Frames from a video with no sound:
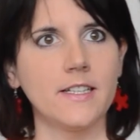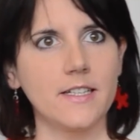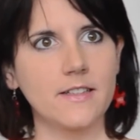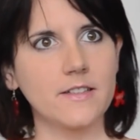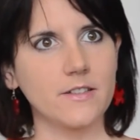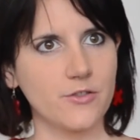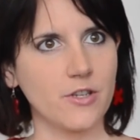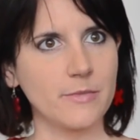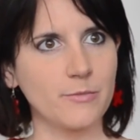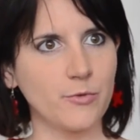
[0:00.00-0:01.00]
It's a
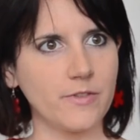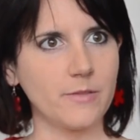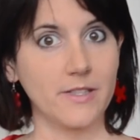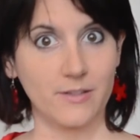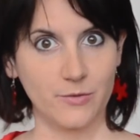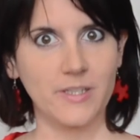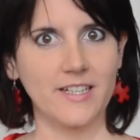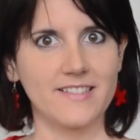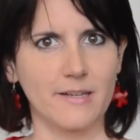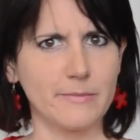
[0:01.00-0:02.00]
German movie, but it will
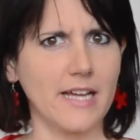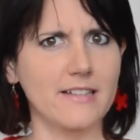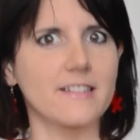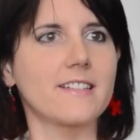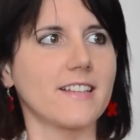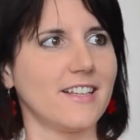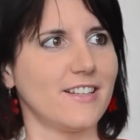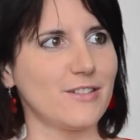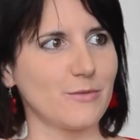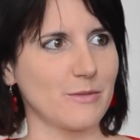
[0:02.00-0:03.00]
get subtitles.
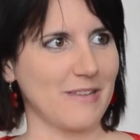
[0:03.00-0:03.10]
So we